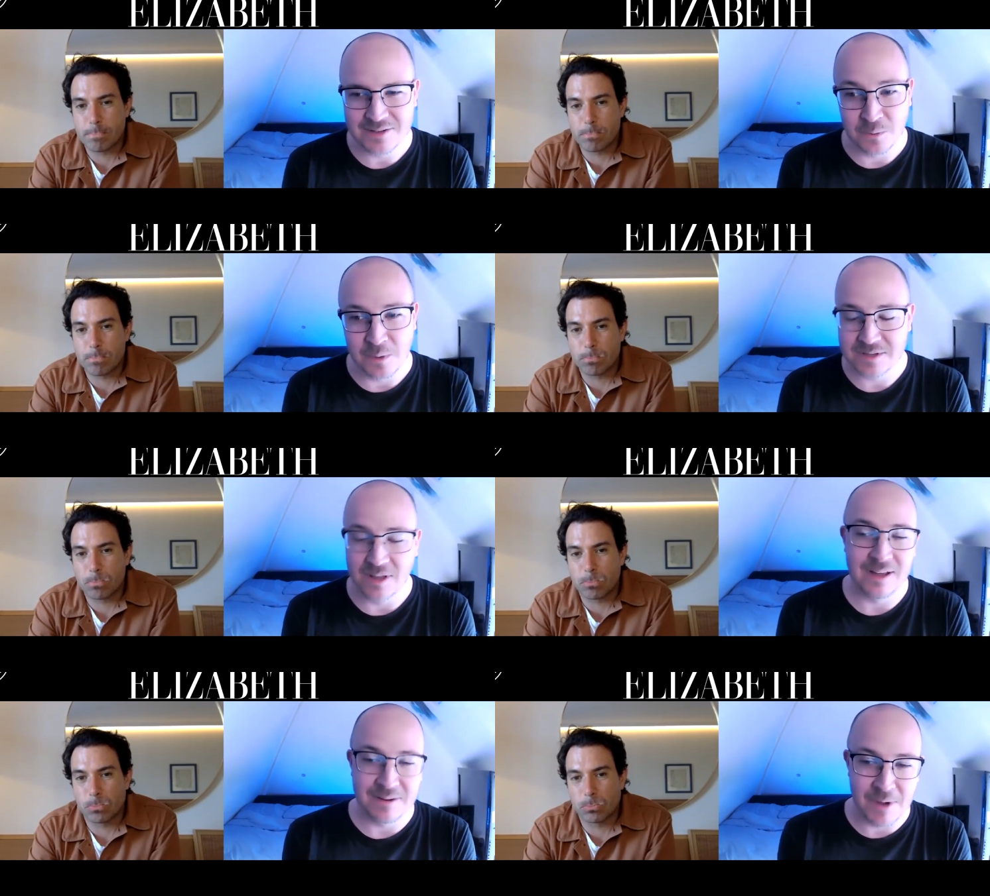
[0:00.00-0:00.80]
Speaker 1: It's almost
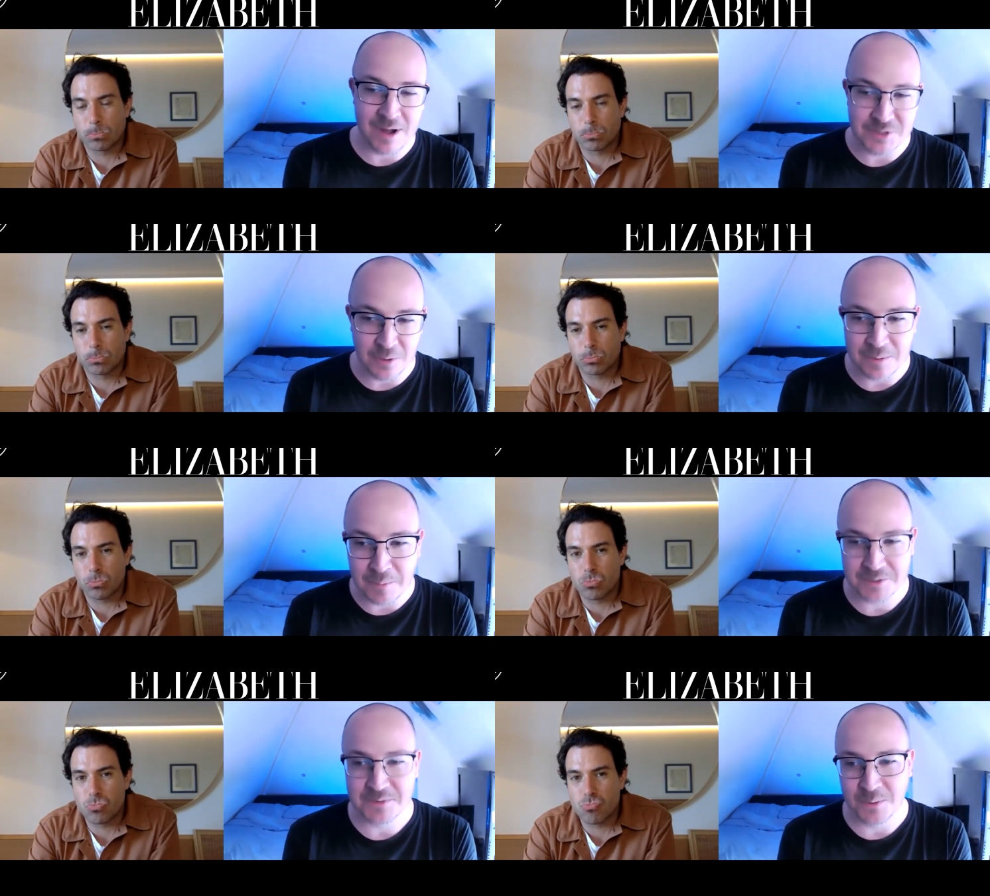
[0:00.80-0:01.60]
like, in my job,
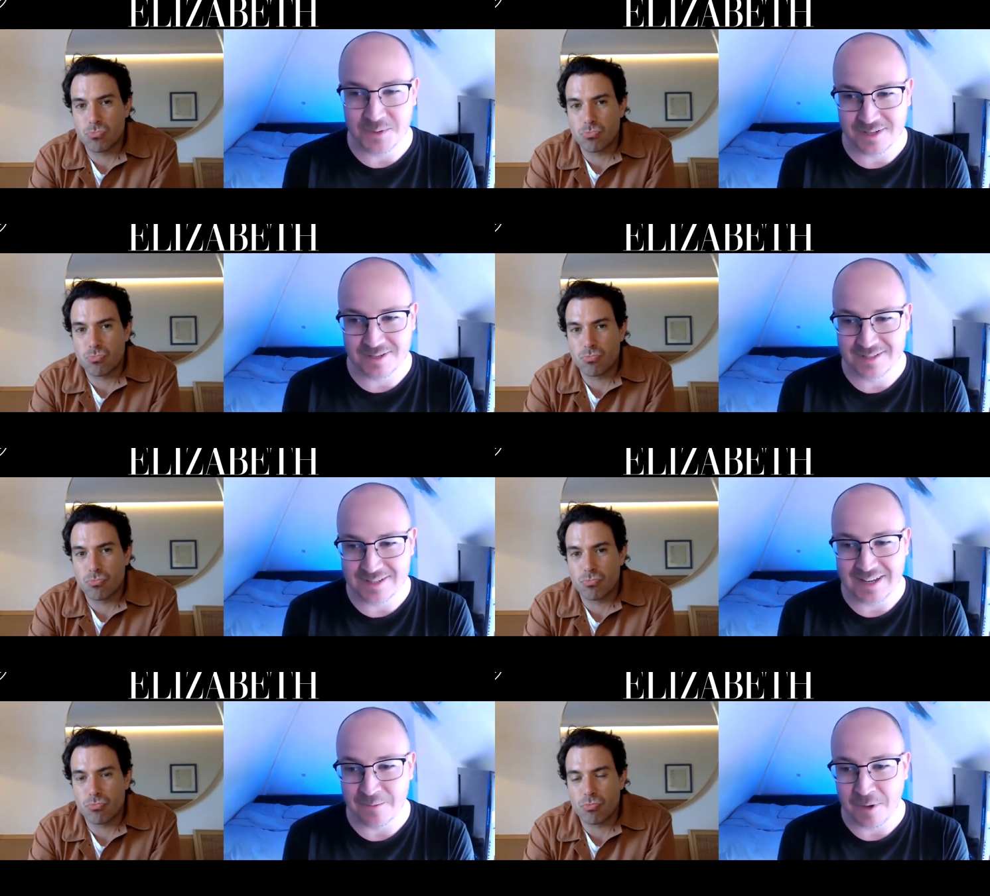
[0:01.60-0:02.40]
impossible to to
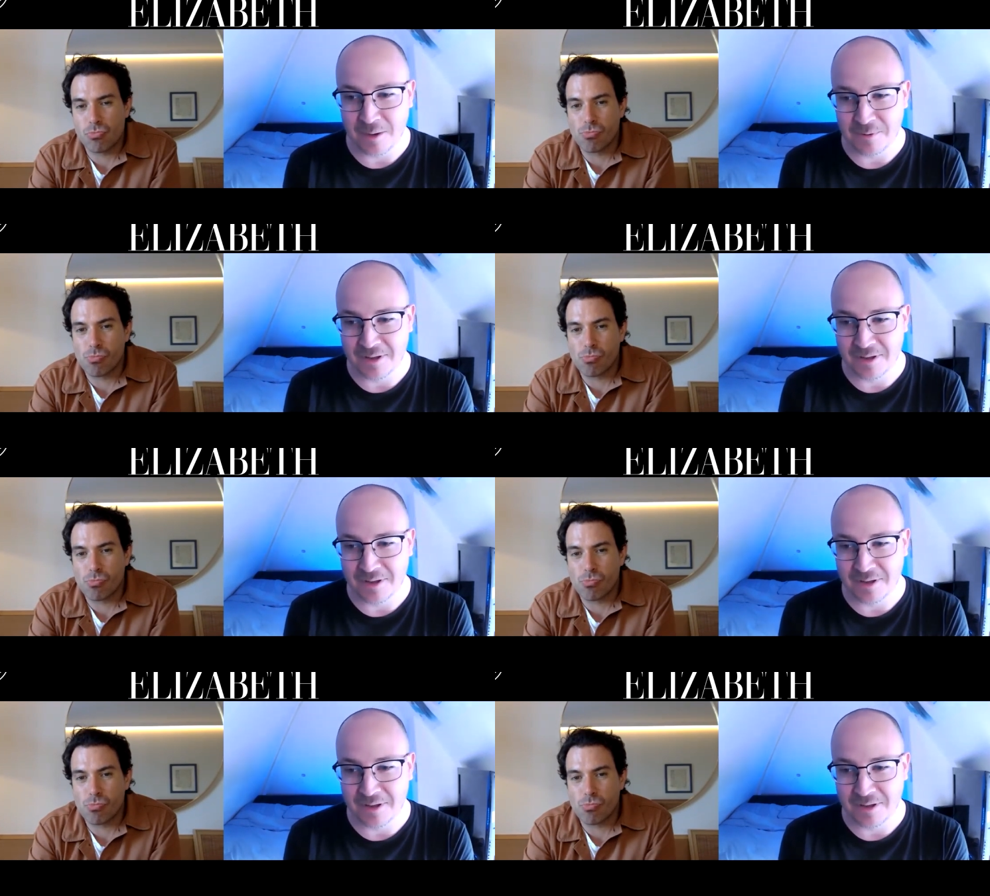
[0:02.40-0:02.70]
keep up.